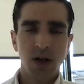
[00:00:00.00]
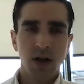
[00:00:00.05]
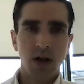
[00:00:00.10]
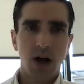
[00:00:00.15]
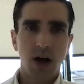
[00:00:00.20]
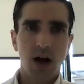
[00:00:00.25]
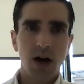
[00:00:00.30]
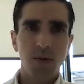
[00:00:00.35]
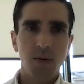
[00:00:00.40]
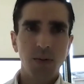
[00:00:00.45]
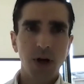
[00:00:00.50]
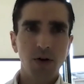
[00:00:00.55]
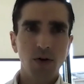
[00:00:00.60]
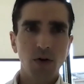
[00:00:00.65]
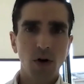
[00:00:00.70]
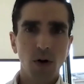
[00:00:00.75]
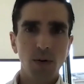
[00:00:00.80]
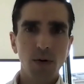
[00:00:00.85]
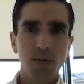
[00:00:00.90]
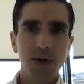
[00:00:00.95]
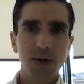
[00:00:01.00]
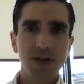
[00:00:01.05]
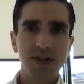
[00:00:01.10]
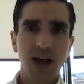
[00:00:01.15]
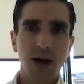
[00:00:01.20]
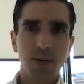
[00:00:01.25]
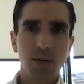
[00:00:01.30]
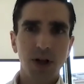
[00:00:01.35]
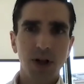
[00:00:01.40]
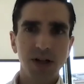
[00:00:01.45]
are microbial
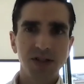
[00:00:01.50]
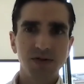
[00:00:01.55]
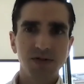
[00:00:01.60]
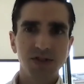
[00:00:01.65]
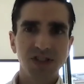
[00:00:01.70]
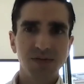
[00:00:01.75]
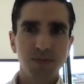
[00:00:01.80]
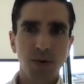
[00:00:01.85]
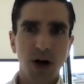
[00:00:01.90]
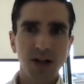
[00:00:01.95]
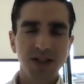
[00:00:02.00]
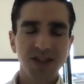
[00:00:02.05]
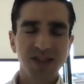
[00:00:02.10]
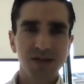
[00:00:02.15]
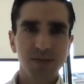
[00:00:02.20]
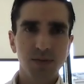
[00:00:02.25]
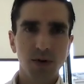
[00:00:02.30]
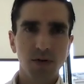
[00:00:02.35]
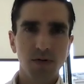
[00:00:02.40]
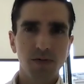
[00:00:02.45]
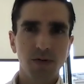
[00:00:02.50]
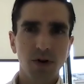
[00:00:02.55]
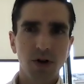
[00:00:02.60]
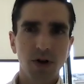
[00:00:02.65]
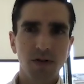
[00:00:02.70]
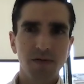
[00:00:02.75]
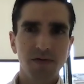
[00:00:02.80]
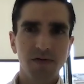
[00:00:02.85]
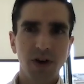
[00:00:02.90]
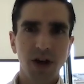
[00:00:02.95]
metabolites responsible for
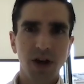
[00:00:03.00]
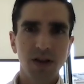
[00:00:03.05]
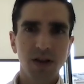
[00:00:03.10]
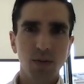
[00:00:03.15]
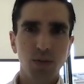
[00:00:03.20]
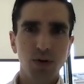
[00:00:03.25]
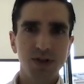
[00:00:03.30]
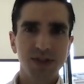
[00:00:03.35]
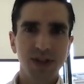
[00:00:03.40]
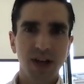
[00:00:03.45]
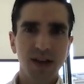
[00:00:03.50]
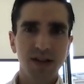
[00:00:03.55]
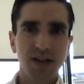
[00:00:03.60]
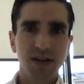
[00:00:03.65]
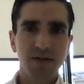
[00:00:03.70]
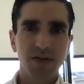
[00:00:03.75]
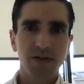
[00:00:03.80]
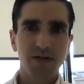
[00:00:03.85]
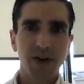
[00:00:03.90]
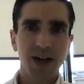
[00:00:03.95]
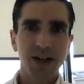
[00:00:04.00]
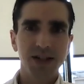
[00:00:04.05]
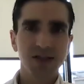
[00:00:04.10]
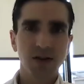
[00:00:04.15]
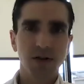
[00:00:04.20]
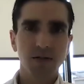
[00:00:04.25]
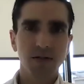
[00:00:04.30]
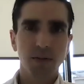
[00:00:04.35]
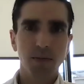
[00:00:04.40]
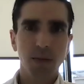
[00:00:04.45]
conveying the protective effects
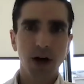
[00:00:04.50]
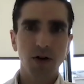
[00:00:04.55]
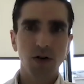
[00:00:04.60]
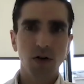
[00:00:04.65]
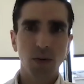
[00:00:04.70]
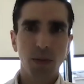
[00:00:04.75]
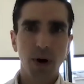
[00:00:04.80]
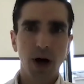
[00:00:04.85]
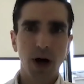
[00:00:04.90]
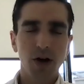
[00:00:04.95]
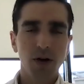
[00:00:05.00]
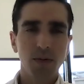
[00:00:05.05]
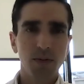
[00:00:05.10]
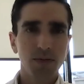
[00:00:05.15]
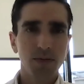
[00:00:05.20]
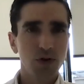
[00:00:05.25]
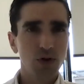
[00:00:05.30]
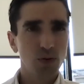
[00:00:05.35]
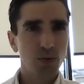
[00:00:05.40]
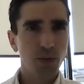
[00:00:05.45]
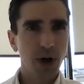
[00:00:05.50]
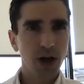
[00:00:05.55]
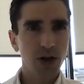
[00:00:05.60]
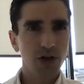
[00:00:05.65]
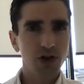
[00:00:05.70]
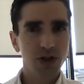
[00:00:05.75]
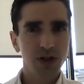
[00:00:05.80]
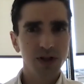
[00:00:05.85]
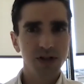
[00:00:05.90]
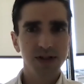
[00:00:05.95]
of the microbiome to
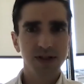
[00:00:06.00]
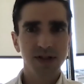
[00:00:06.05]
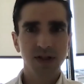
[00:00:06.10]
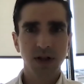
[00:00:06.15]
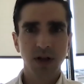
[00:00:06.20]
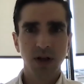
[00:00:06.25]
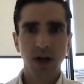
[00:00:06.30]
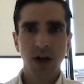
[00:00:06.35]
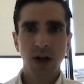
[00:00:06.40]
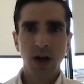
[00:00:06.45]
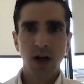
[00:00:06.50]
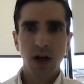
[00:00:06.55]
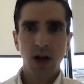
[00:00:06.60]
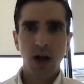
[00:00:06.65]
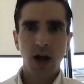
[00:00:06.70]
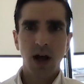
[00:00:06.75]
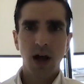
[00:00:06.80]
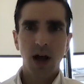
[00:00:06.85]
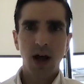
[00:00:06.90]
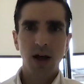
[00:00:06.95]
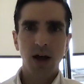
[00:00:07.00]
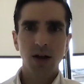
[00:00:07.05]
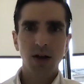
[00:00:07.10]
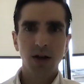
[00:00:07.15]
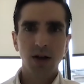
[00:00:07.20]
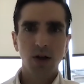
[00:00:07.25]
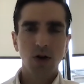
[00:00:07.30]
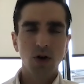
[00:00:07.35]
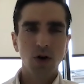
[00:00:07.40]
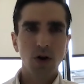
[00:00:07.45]
patients?
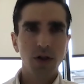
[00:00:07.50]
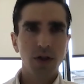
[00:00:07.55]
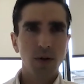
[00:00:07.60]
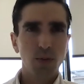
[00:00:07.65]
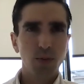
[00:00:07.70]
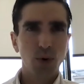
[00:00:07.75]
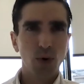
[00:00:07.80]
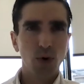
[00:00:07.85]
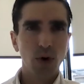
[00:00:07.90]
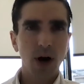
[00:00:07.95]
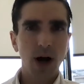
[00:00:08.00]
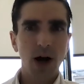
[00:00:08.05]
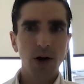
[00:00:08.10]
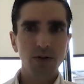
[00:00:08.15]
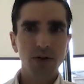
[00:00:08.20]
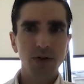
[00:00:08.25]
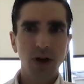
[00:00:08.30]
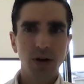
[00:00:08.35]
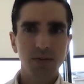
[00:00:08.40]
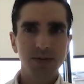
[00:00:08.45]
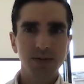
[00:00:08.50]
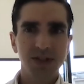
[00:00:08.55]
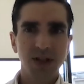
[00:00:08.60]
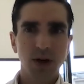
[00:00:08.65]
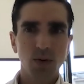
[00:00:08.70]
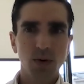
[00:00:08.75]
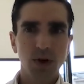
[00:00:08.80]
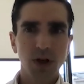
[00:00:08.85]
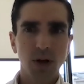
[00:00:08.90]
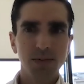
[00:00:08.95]
And could the poor outcomes
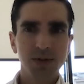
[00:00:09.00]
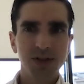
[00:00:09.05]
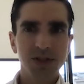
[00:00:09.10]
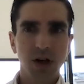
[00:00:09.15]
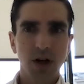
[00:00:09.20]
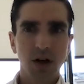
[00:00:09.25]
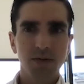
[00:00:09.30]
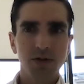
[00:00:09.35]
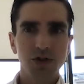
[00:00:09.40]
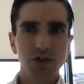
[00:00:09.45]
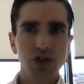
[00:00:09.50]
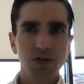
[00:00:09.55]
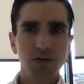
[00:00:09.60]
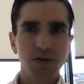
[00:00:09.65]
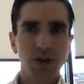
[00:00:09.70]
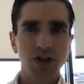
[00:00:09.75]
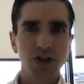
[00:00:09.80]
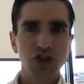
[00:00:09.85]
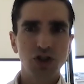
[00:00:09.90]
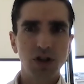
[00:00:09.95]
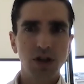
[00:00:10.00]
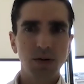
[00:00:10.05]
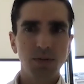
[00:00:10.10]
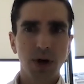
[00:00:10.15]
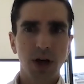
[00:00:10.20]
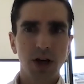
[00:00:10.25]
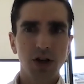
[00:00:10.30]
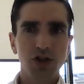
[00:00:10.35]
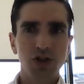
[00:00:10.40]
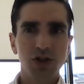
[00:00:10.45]
that we observe in GvHD
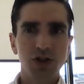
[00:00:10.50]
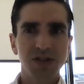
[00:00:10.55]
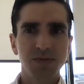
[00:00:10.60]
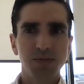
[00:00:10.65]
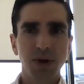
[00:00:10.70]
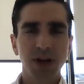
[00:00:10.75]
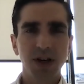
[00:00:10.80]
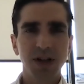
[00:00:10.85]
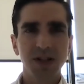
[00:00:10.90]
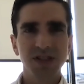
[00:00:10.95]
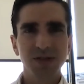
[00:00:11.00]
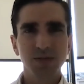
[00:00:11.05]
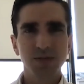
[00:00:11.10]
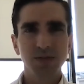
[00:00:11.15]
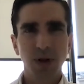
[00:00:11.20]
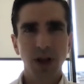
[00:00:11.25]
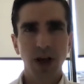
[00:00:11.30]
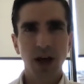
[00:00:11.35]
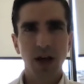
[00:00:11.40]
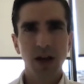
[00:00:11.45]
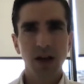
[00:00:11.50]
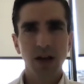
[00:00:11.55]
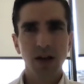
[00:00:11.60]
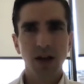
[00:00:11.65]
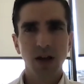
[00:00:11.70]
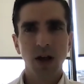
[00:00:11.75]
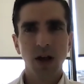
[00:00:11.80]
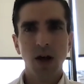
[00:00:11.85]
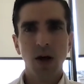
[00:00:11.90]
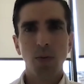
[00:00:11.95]
patients be explained
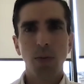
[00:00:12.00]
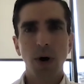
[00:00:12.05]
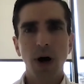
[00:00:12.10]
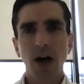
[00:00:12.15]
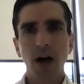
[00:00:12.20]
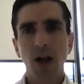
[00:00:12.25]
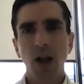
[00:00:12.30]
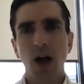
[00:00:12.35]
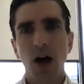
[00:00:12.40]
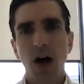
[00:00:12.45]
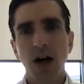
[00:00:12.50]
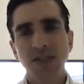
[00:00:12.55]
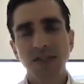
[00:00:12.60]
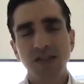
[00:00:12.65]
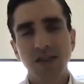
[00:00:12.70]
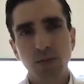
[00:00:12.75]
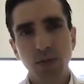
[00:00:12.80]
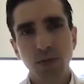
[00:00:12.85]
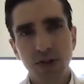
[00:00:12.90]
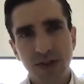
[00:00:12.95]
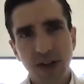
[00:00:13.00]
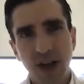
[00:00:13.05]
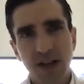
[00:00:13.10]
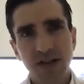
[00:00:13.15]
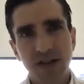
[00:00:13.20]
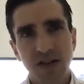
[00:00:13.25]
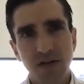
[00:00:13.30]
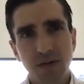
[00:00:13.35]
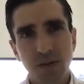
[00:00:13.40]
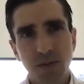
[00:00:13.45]
by a loss of
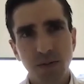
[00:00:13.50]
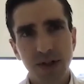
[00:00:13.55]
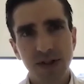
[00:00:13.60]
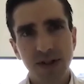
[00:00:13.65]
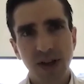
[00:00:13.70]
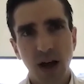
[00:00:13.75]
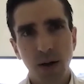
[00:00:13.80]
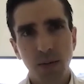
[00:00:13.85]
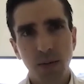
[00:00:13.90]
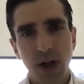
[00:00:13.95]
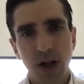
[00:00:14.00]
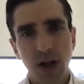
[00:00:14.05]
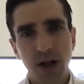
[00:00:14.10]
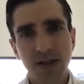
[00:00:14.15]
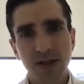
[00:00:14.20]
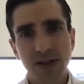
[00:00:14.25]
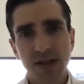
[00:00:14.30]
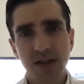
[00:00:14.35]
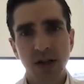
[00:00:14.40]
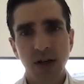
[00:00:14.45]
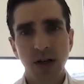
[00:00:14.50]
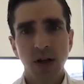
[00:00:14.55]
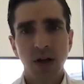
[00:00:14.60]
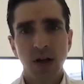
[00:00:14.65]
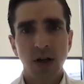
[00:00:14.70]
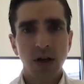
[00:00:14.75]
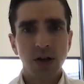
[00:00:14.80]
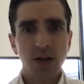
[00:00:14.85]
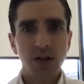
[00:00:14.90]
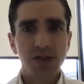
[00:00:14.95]
protective metabolites?
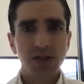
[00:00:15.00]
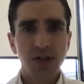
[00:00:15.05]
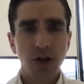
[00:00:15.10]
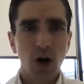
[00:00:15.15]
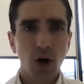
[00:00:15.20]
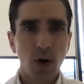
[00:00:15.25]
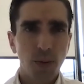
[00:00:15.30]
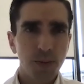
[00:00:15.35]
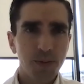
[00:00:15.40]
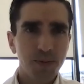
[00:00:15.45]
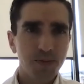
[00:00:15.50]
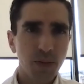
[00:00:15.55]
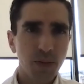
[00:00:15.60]
So